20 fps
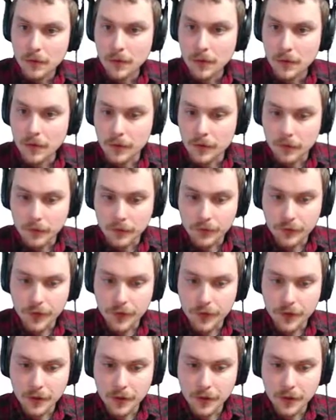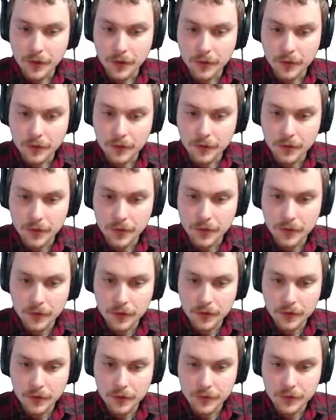Interesting.
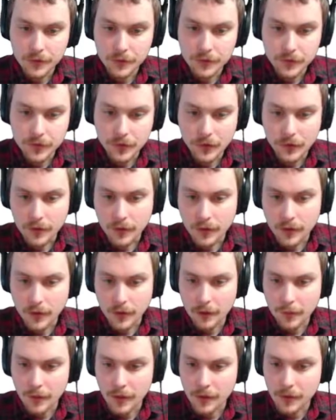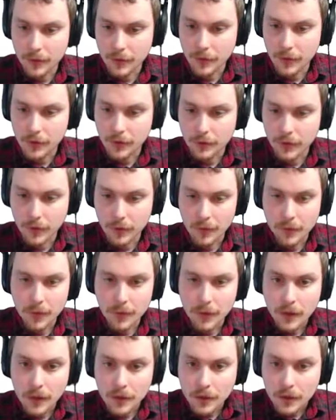Errors. Okay, yeah, bad input is probably what
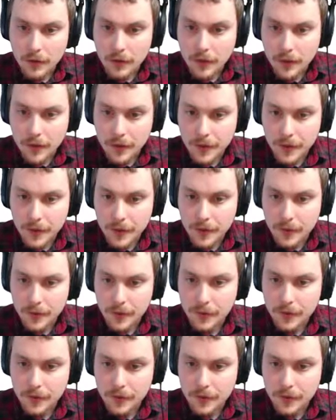we got. Uh